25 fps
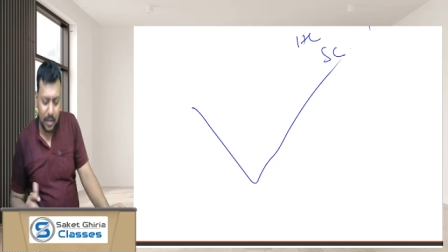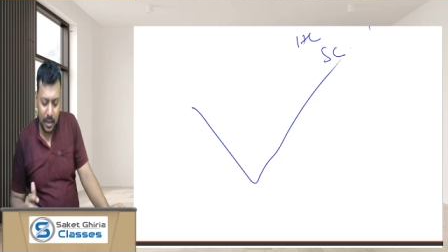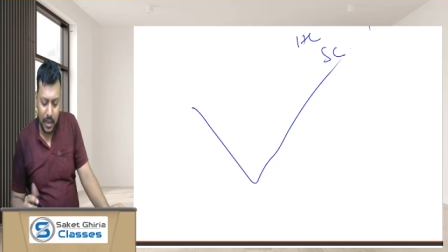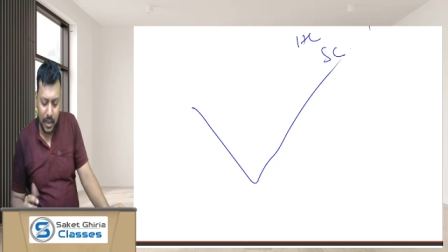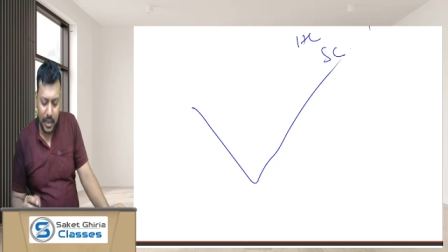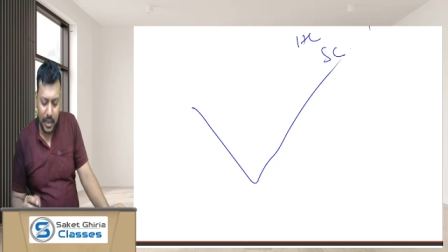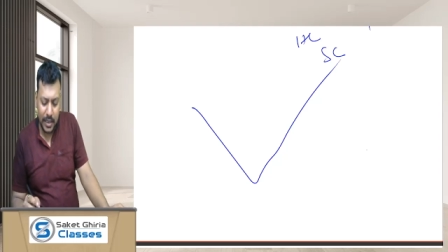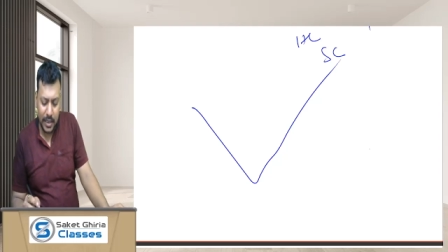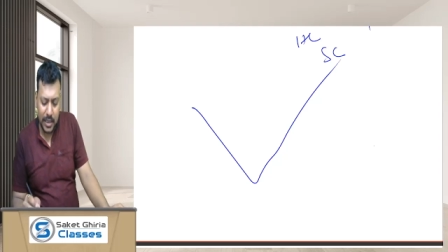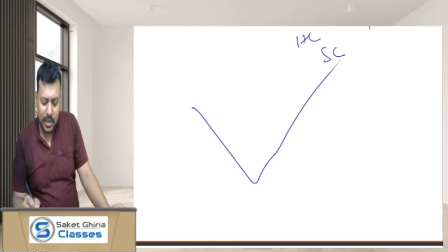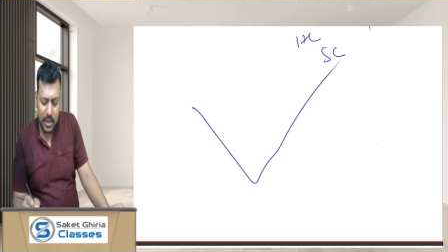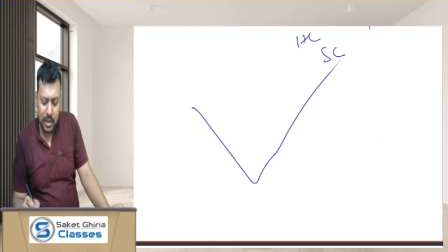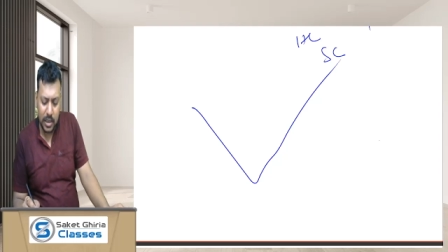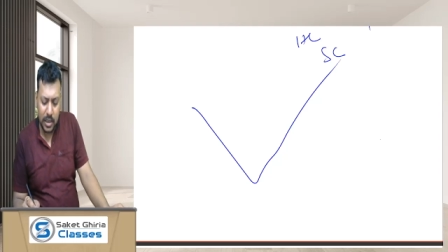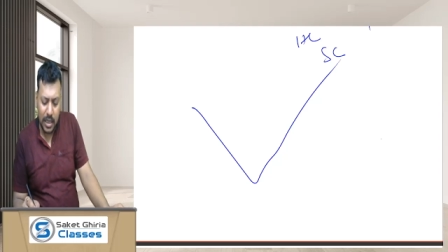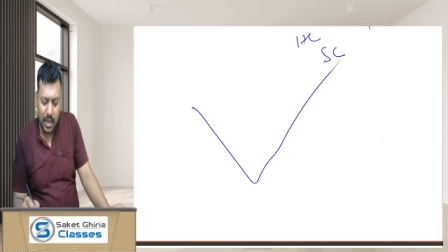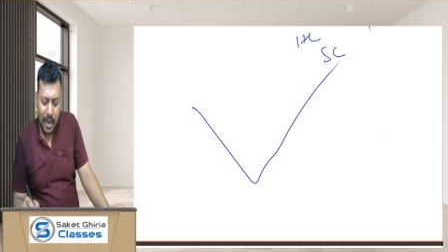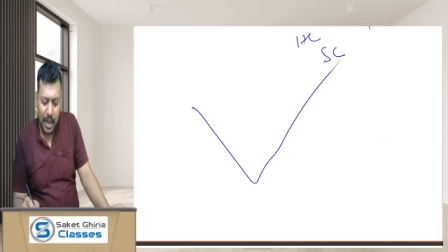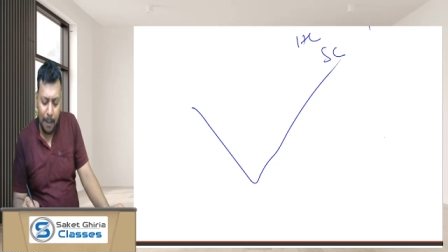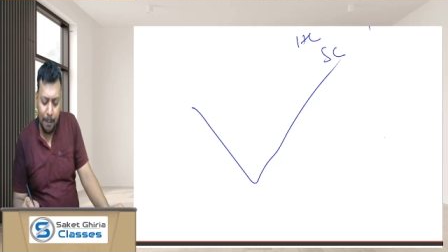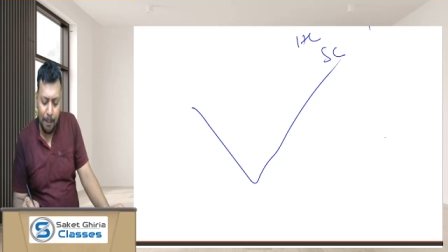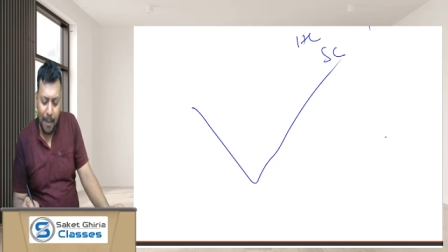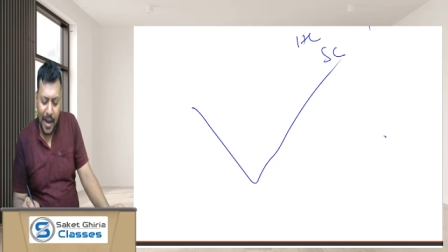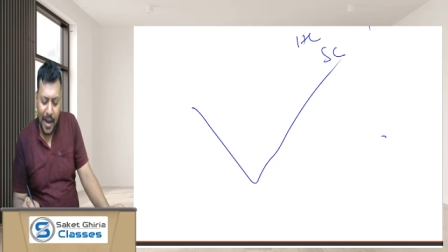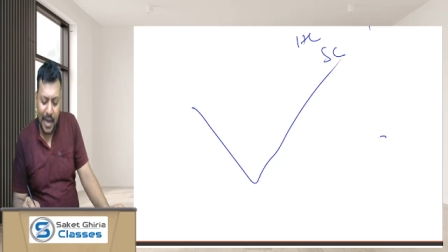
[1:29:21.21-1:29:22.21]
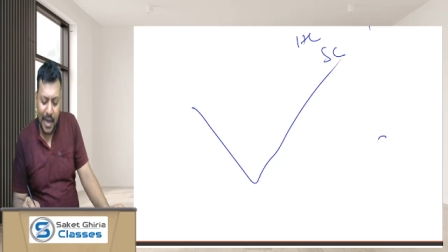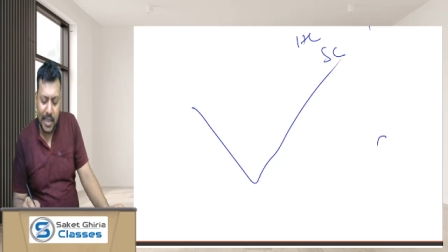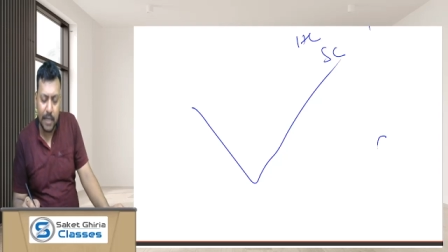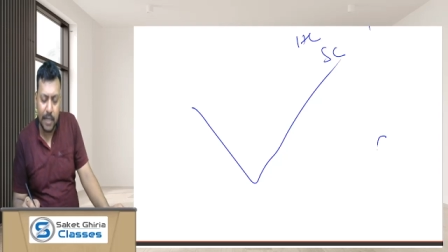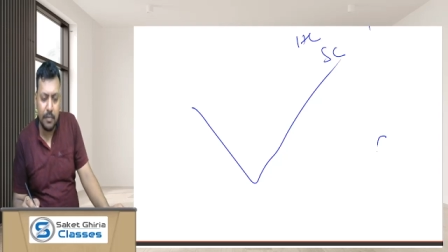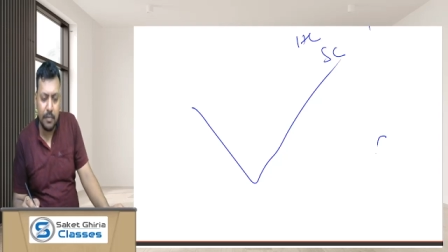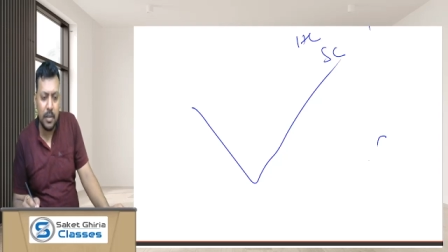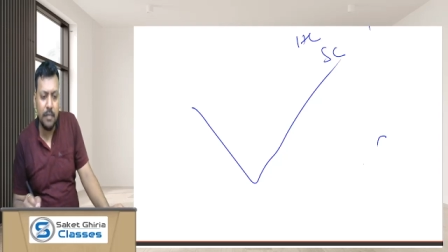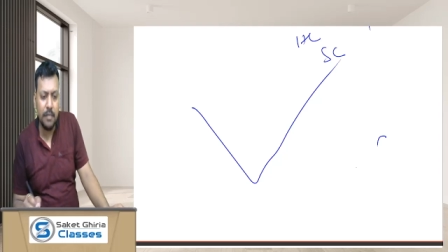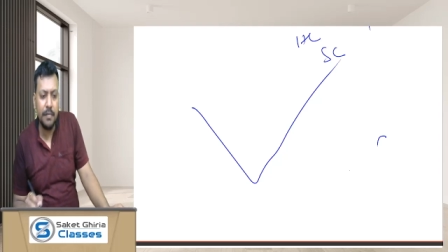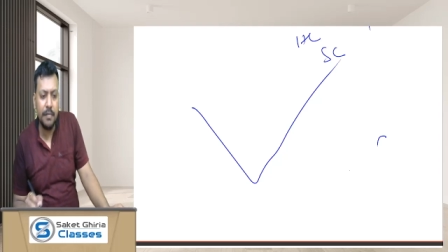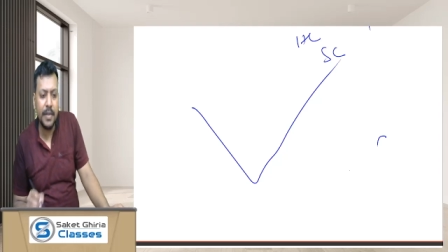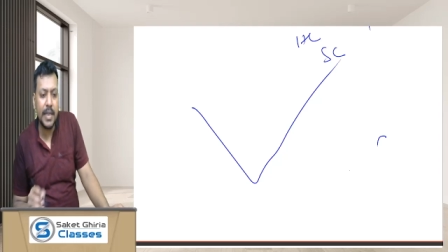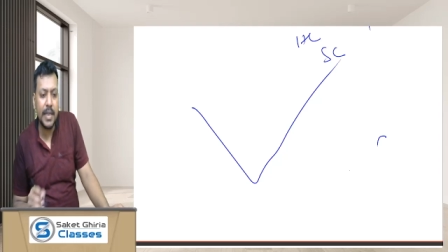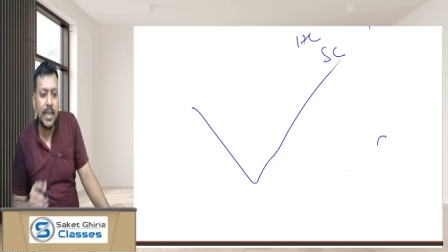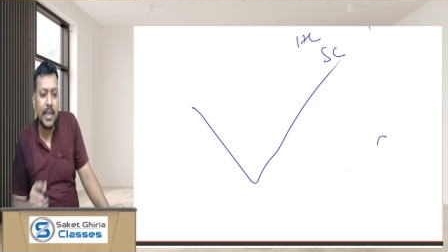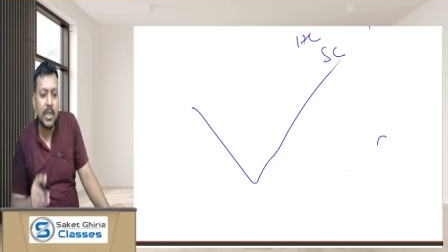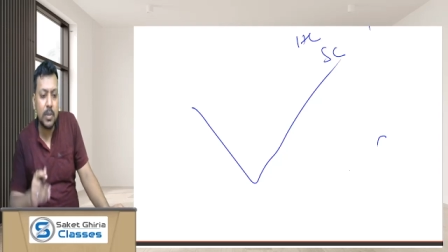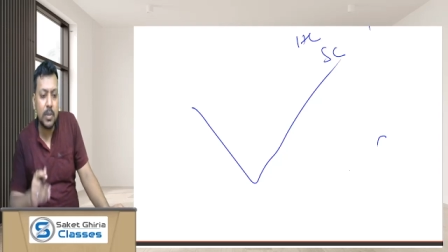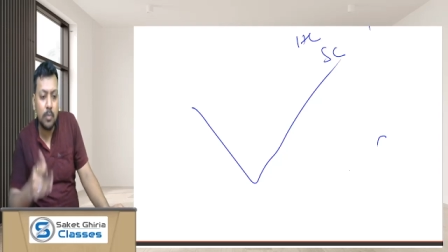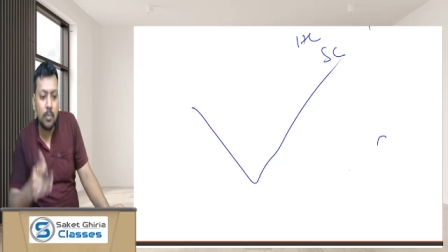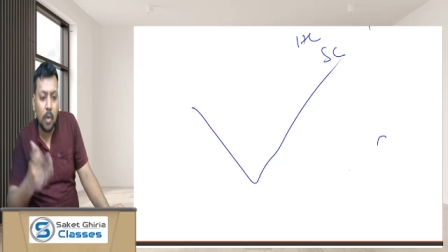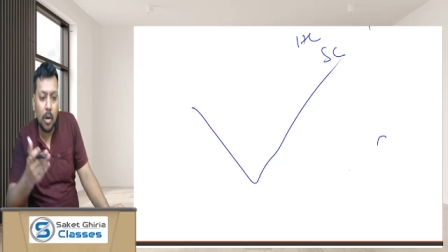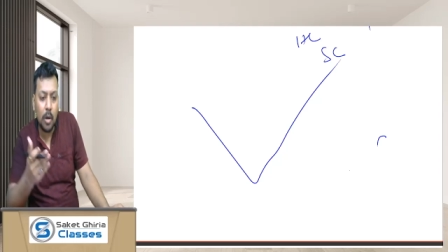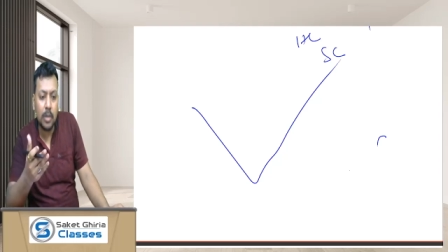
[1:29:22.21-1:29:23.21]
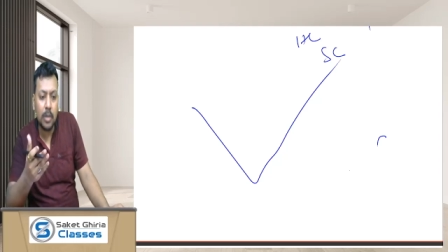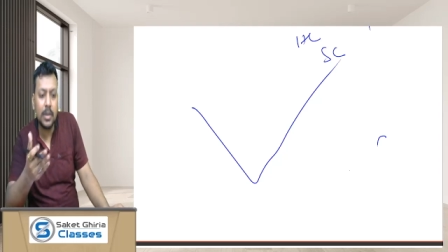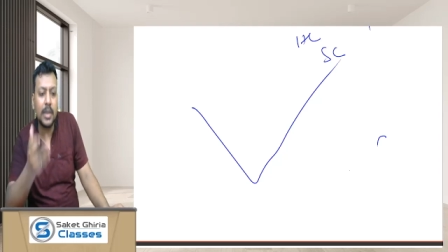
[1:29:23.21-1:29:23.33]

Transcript: it is comparatively very small